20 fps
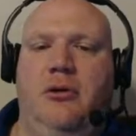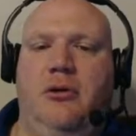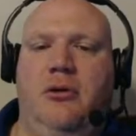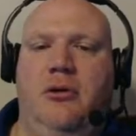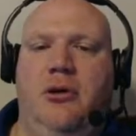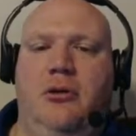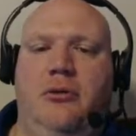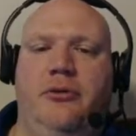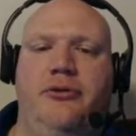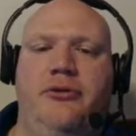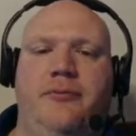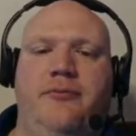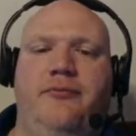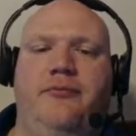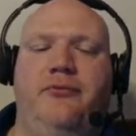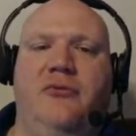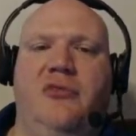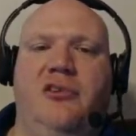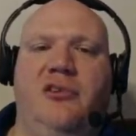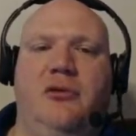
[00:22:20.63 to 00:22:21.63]
holes.
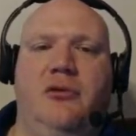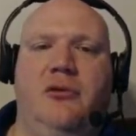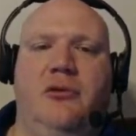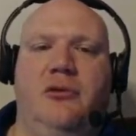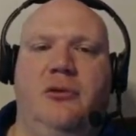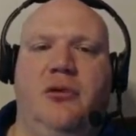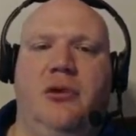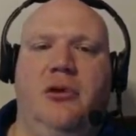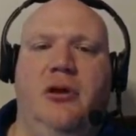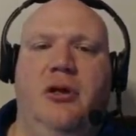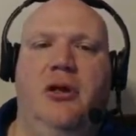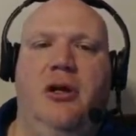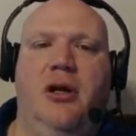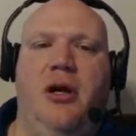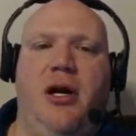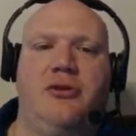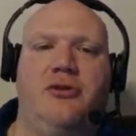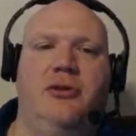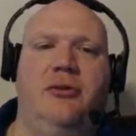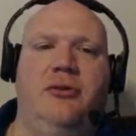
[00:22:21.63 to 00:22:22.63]

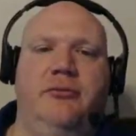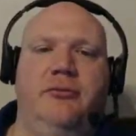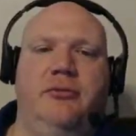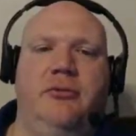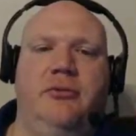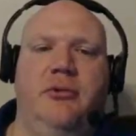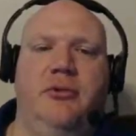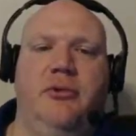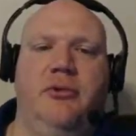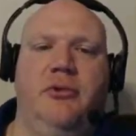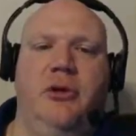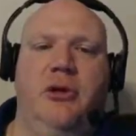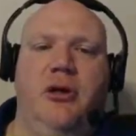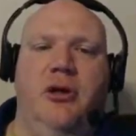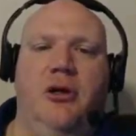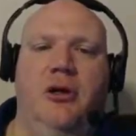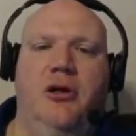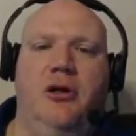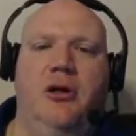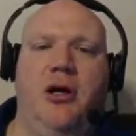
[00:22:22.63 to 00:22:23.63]
Excellent.
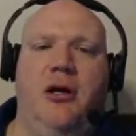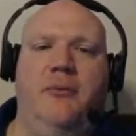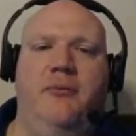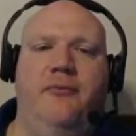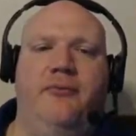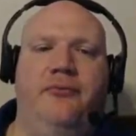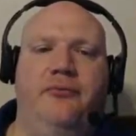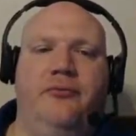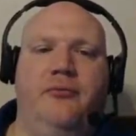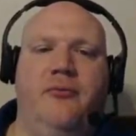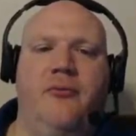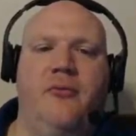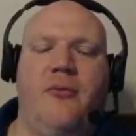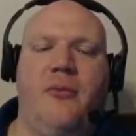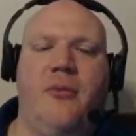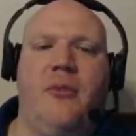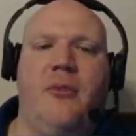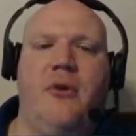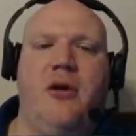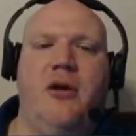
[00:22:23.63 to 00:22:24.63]
Okay.
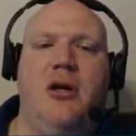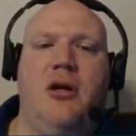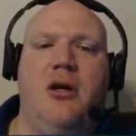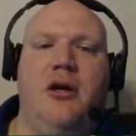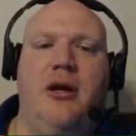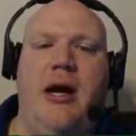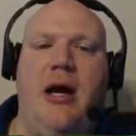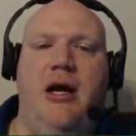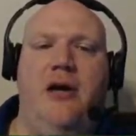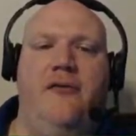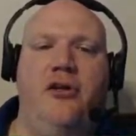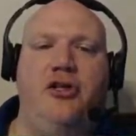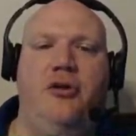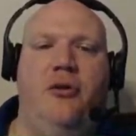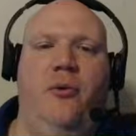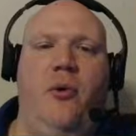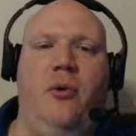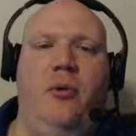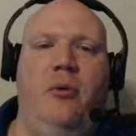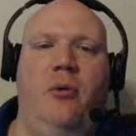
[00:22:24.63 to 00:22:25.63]
Now, eventually
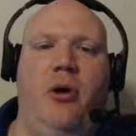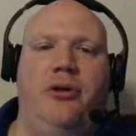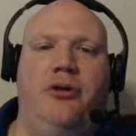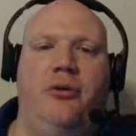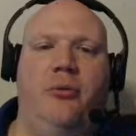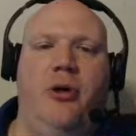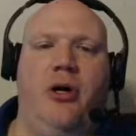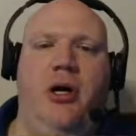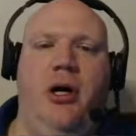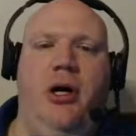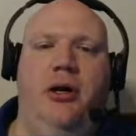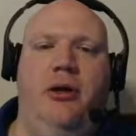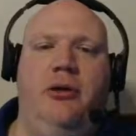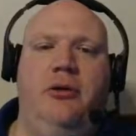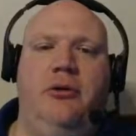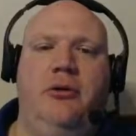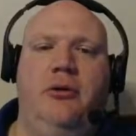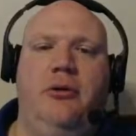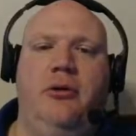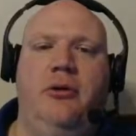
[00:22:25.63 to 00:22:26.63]
we will want to run,
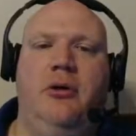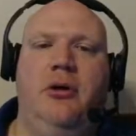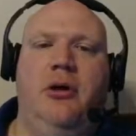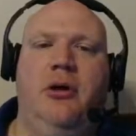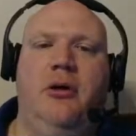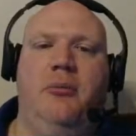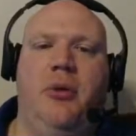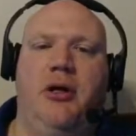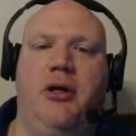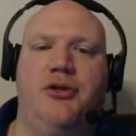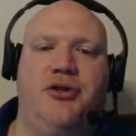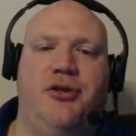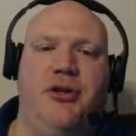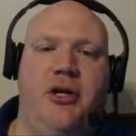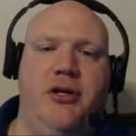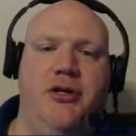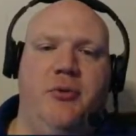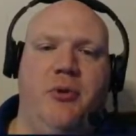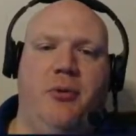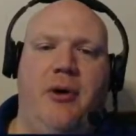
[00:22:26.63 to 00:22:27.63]
because of
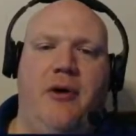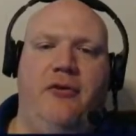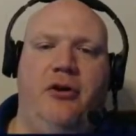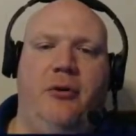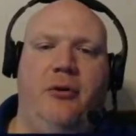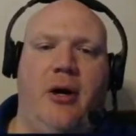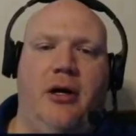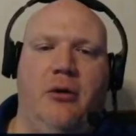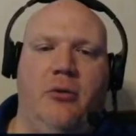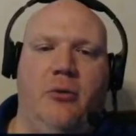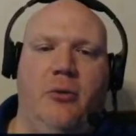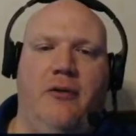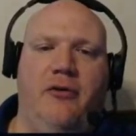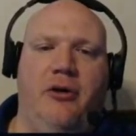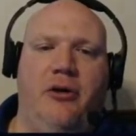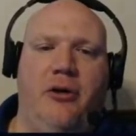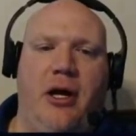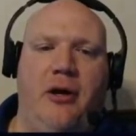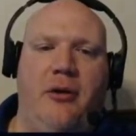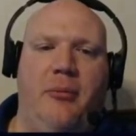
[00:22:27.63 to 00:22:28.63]
this, what we're going to do right here, where we have to
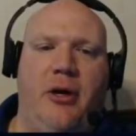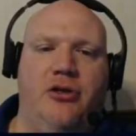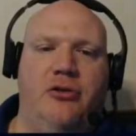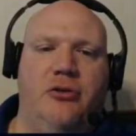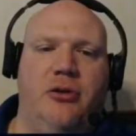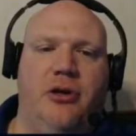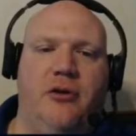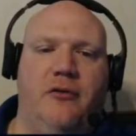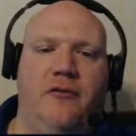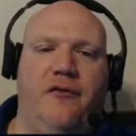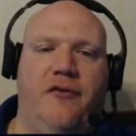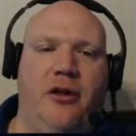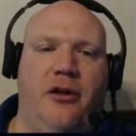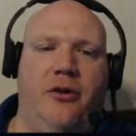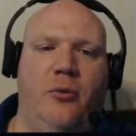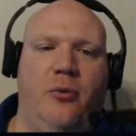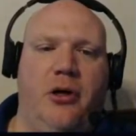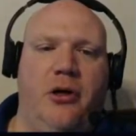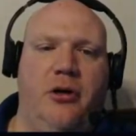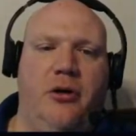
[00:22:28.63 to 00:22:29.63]
go down and make sure nothing fell in the
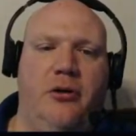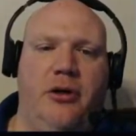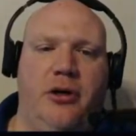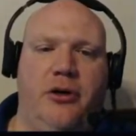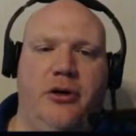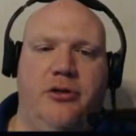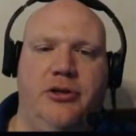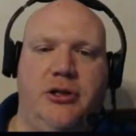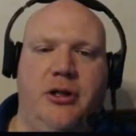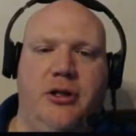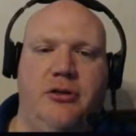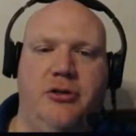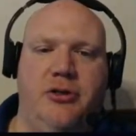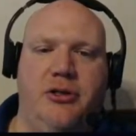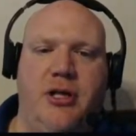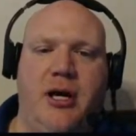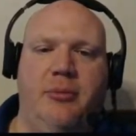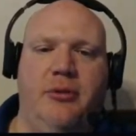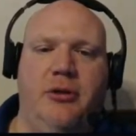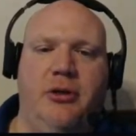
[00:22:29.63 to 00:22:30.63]
water. Here, see, there's a
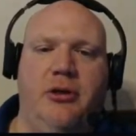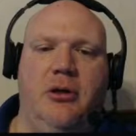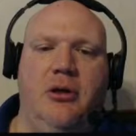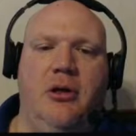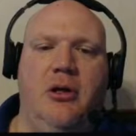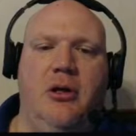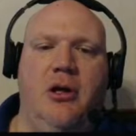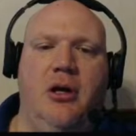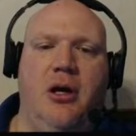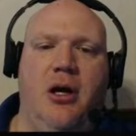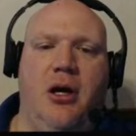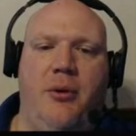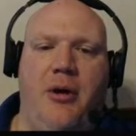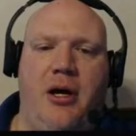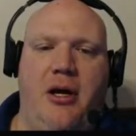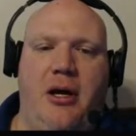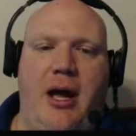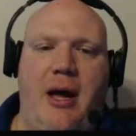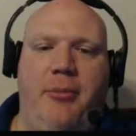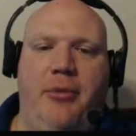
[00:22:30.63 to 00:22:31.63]
sapling. We had
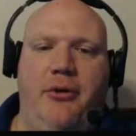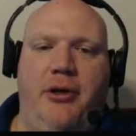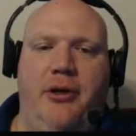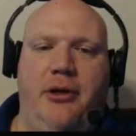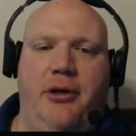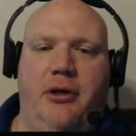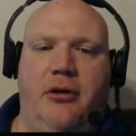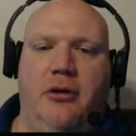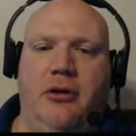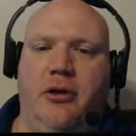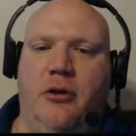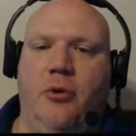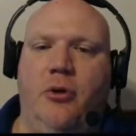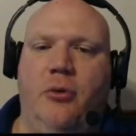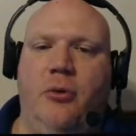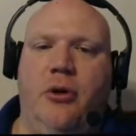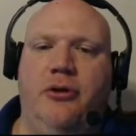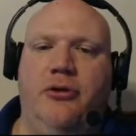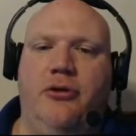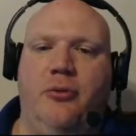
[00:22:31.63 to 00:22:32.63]
an apple down here earlier. We'll
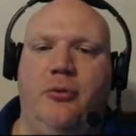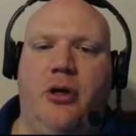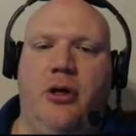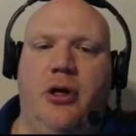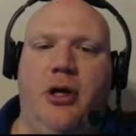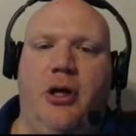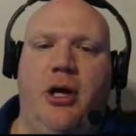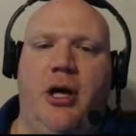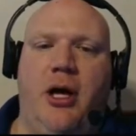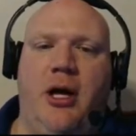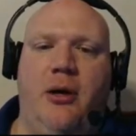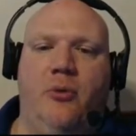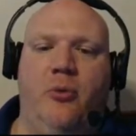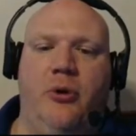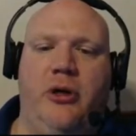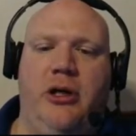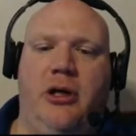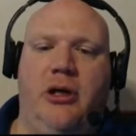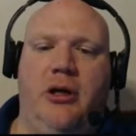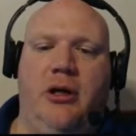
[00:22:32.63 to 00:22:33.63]
want to run a
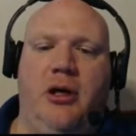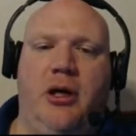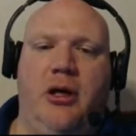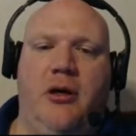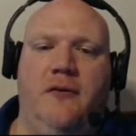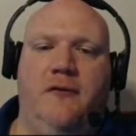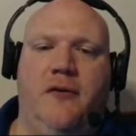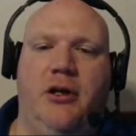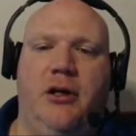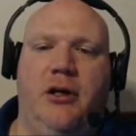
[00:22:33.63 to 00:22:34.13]
ring of